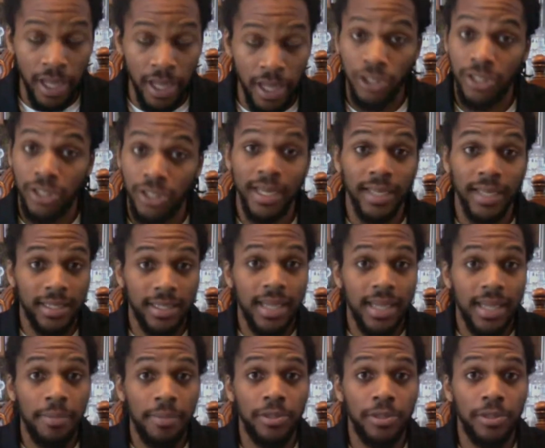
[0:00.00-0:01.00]
Just like this
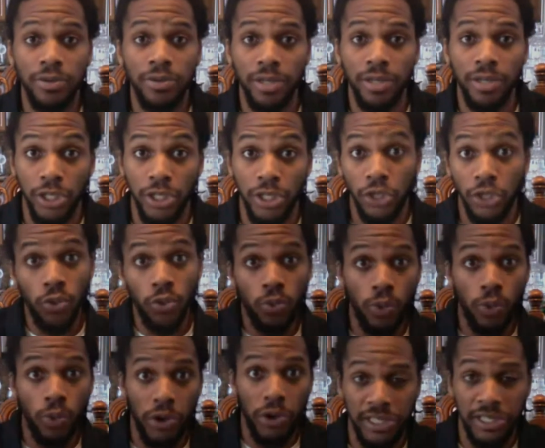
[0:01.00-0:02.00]
opportunity, you
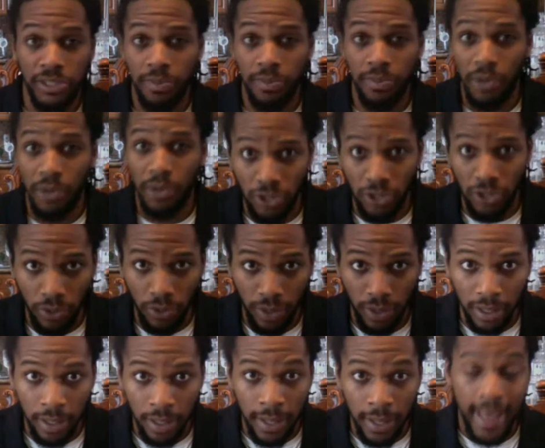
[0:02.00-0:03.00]
were exposed to it
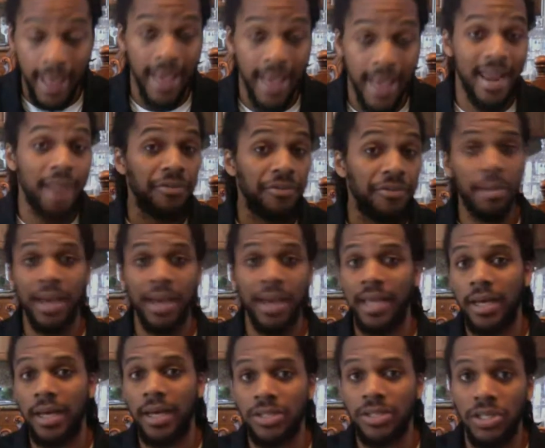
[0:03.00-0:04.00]
and everybody
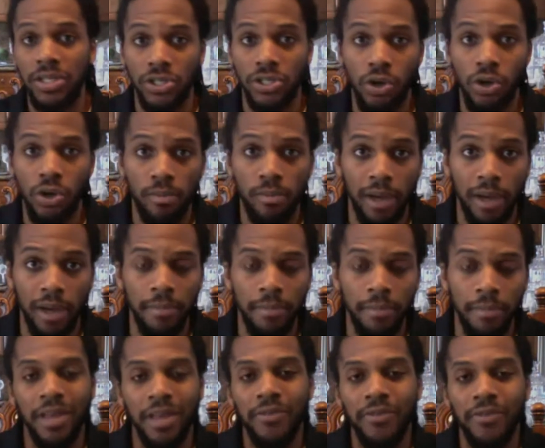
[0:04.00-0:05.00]
else doesn't know about it.
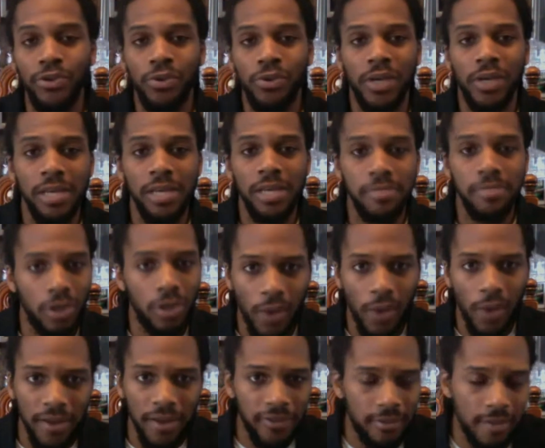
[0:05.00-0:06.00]
But if you keep it
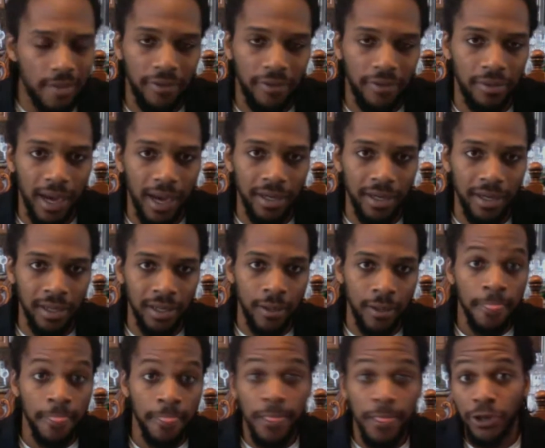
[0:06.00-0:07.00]
away from everybody,
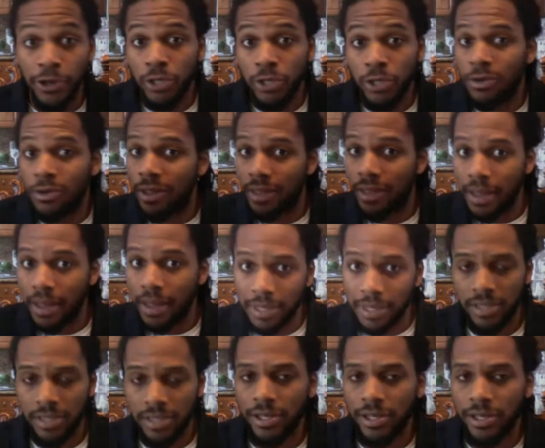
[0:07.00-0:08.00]
you're doing them a
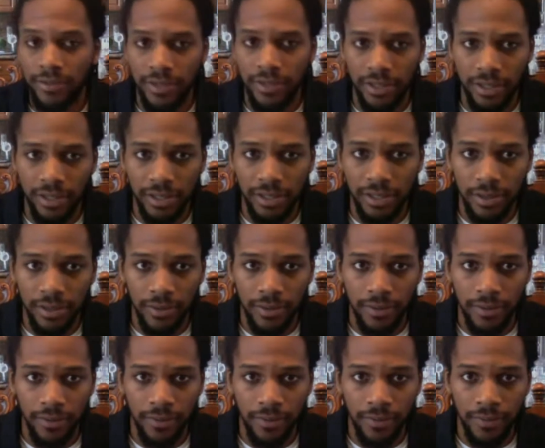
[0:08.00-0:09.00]
disservice.
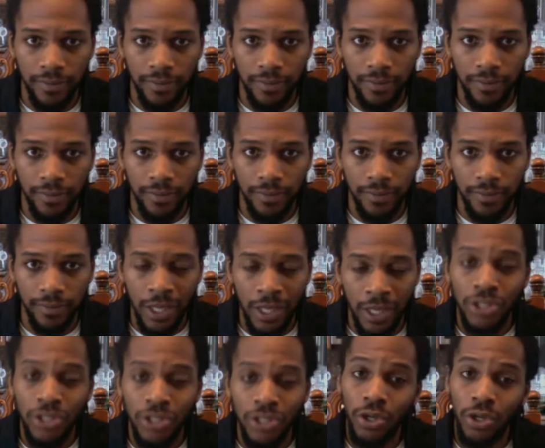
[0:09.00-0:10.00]

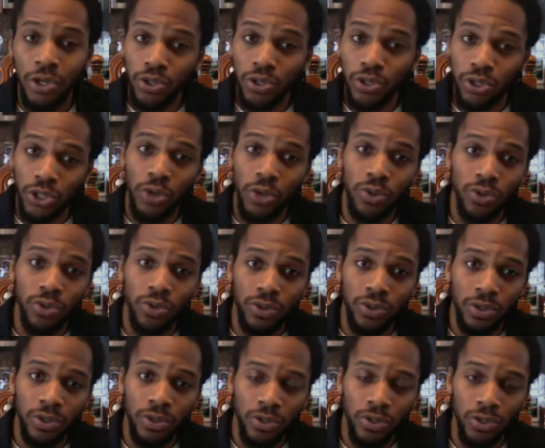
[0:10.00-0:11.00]
So don't
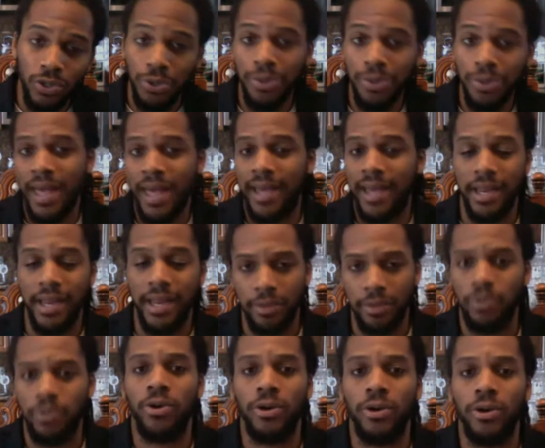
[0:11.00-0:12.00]
do that
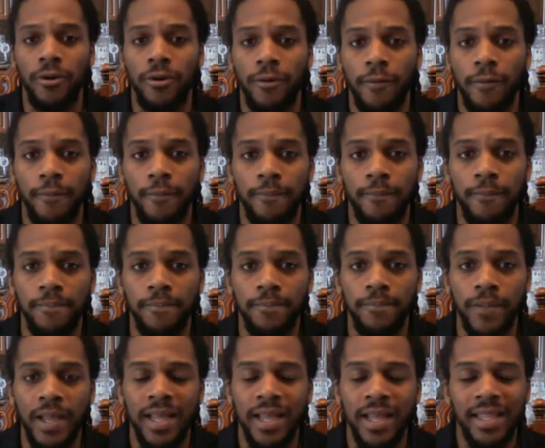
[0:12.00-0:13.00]
anymore.
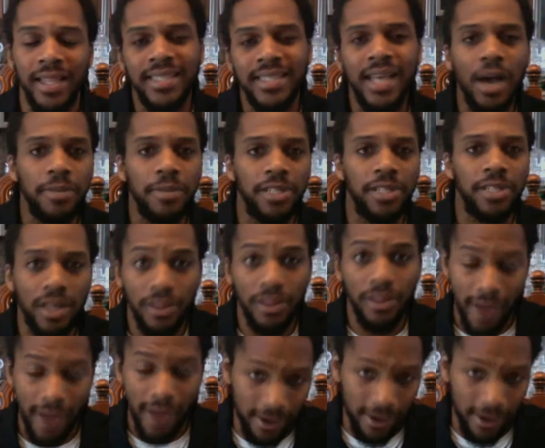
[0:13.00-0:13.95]
Let's help each other out.